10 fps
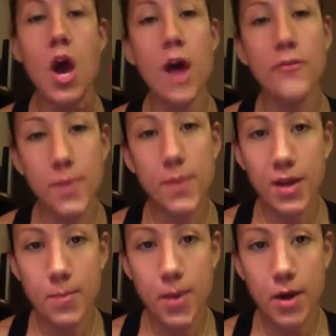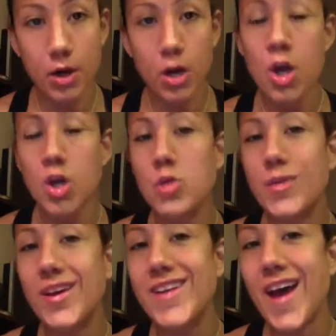of peanut butter. You
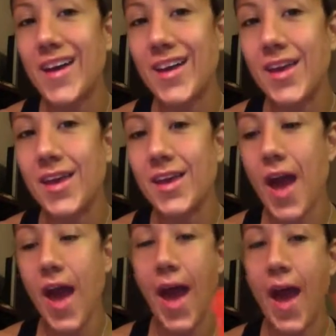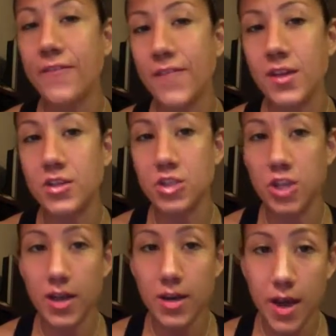cannot eat a half-eaten
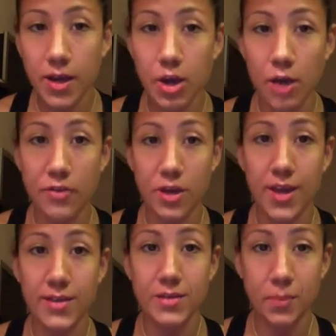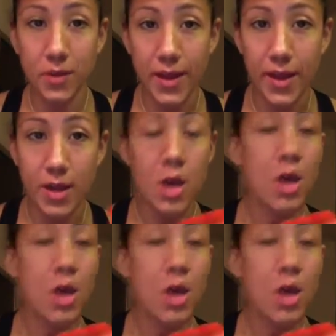chicken nugget off your kid's plate.